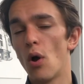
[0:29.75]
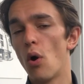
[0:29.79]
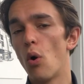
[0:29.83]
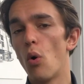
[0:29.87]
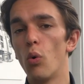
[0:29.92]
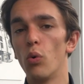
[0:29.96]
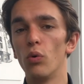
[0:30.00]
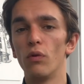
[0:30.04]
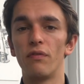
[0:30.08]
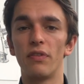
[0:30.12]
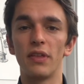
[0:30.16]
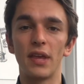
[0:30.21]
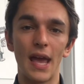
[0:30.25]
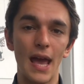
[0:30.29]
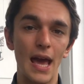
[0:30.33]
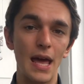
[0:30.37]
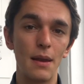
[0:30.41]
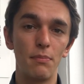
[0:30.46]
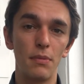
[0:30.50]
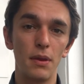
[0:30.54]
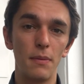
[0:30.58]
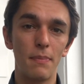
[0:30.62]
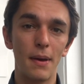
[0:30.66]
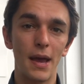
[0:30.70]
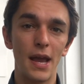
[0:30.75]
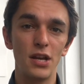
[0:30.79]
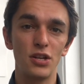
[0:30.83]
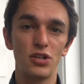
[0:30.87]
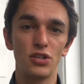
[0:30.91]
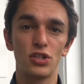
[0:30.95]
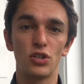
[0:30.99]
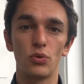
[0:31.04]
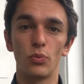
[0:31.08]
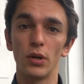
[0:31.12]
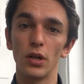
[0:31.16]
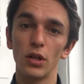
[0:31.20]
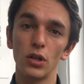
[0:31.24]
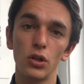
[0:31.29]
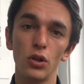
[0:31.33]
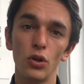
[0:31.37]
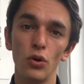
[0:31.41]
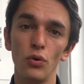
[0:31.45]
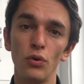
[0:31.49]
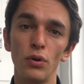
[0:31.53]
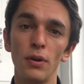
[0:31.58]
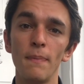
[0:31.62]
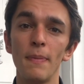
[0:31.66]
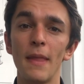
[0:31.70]
all of the admin pages to
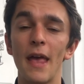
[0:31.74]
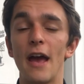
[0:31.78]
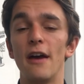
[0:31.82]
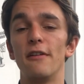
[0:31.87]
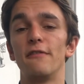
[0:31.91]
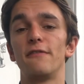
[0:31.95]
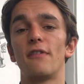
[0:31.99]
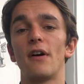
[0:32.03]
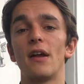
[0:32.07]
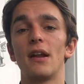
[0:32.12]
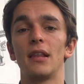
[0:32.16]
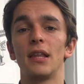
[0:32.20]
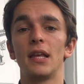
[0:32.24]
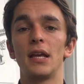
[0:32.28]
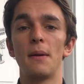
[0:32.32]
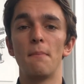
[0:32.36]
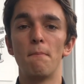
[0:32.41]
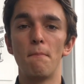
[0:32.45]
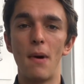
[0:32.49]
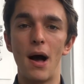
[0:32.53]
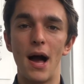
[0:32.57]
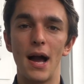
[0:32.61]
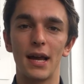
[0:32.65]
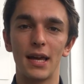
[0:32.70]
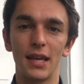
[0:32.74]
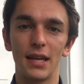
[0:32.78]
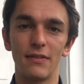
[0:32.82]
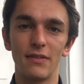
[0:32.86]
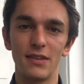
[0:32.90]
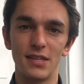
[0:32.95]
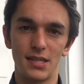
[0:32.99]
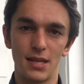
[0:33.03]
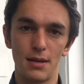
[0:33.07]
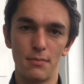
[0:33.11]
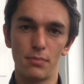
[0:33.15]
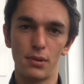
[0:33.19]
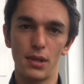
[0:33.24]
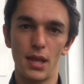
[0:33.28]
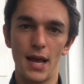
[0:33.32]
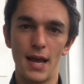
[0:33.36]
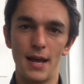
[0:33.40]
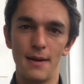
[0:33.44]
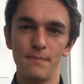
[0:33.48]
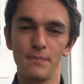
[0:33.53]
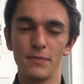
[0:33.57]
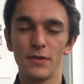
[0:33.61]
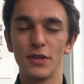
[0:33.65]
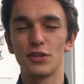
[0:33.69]
include, and finally marketing the template.
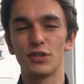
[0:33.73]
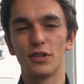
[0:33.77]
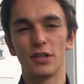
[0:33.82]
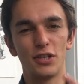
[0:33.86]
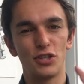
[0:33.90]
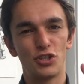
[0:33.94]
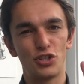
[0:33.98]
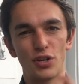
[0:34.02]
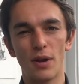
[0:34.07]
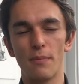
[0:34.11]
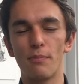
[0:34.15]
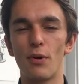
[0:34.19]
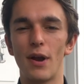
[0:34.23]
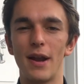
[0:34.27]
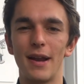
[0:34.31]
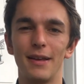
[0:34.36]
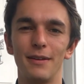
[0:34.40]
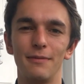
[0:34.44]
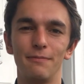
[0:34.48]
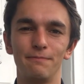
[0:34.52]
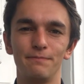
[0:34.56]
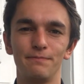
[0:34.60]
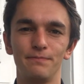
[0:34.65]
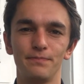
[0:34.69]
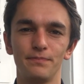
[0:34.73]
So let's jump right in.